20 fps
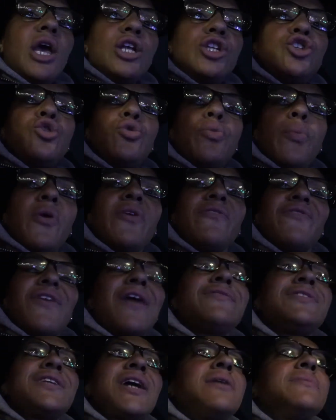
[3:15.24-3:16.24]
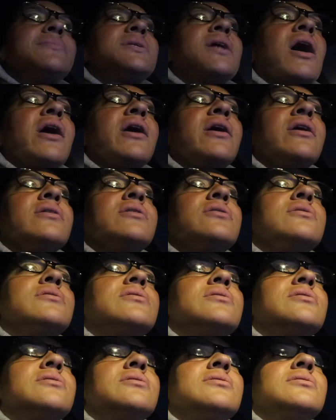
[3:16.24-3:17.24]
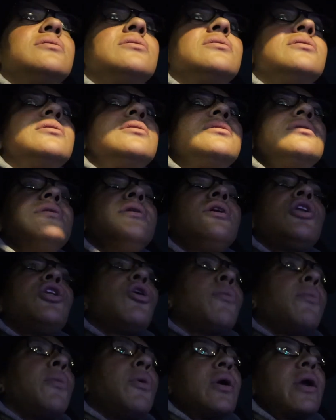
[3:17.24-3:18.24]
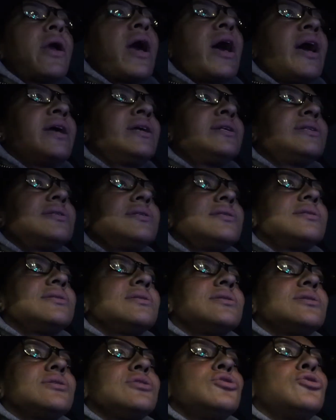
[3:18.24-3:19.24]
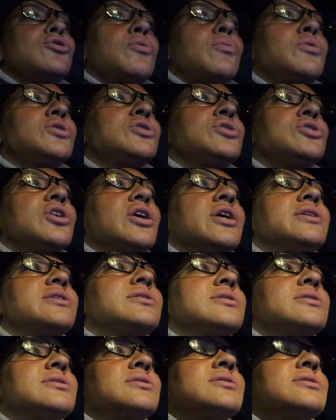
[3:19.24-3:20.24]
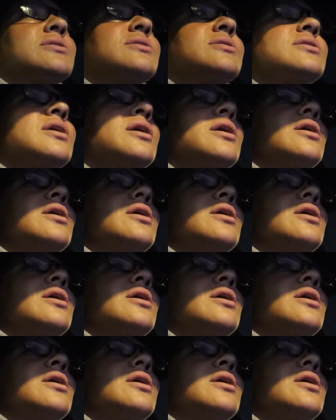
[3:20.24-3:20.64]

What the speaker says: 2.5 times higher. No more, guys. No more stress.